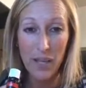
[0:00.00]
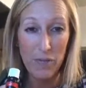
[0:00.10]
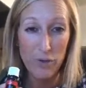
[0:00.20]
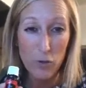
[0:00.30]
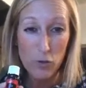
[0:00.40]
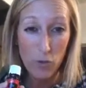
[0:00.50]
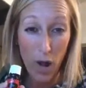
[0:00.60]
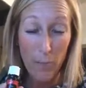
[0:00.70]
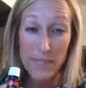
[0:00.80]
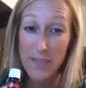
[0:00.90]
a few
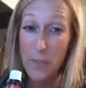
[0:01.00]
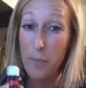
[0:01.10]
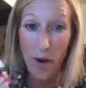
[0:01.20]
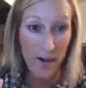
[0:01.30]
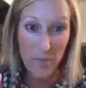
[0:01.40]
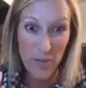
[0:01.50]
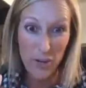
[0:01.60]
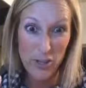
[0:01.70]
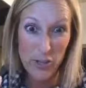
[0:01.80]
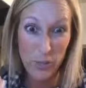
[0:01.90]
drops at the bottom that
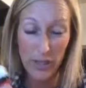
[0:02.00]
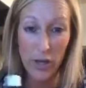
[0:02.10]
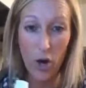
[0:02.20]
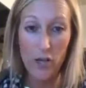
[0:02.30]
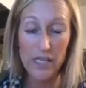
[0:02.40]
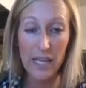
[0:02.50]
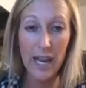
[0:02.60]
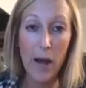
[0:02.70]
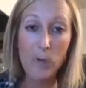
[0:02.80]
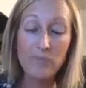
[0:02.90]
are just really hard to get
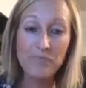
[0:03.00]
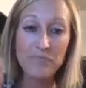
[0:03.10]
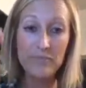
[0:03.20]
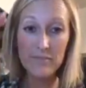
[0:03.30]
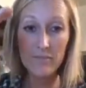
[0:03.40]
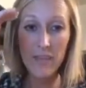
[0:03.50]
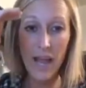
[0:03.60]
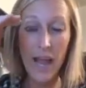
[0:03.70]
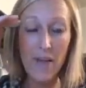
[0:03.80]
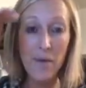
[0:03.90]
out.
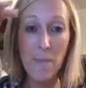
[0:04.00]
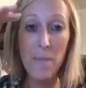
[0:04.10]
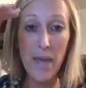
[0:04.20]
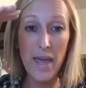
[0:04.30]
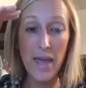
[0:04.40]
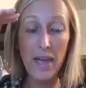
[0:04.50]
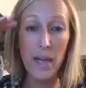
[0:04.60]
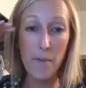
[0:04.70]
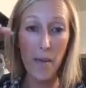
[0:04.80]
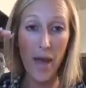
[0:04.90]
I have a
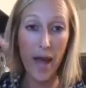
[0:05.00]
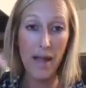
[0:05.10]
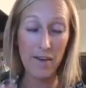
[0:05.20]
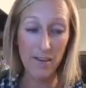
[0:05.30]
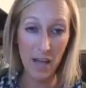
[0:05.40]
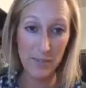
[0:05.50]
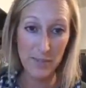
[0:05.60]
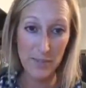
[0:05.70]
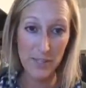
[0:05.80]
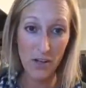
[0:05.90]
big bag of
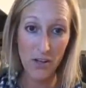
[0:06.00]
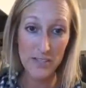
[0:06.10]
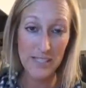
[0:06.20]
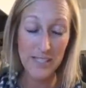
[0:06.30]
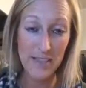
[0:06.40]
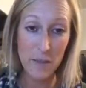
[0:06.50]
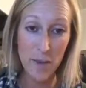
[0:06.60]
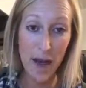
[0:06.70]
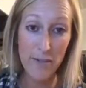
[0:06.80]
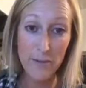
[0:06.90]
Epsom salts in the
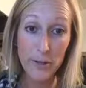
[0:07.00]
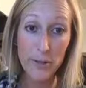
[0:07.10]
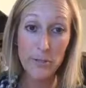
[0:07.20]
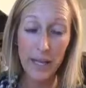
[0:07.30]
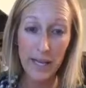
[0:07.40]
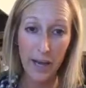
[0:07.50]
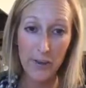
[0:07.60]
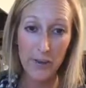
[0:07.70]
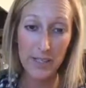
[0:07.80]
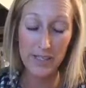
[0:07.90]
bathroom, like
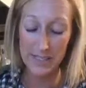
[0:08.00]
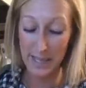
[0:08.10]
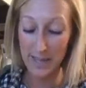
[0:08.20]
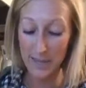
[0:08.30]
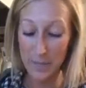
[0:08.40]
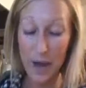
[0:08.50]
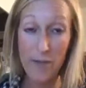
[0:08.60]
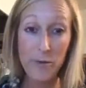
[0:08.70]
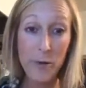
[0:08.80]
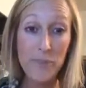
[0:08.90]
under the sink in the
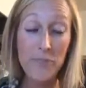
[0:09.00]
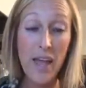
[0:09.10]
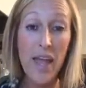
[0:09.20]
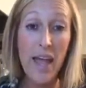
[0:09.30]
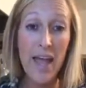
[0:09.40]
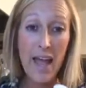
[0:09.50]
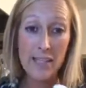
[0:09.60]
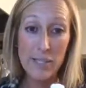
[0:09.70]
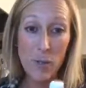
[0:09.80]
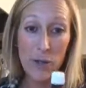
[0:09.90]
bathroom.
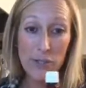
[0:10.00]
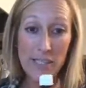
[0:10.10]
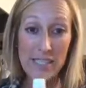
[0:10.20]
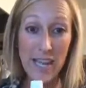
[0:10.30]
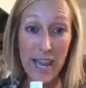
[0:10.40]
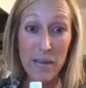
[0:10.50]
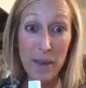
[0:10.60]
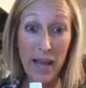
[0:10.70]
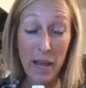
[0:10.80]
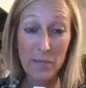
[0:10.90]
And so I'll just take
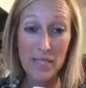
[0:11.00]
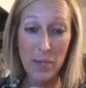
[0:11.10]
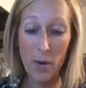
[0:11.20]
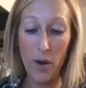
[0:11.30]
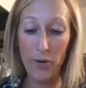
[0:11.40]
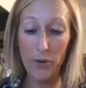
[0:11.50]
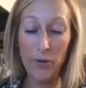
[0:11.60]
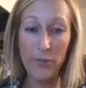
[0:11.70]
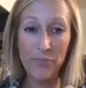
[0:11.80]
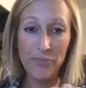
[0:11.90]
my empty
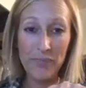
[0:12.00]
bottle,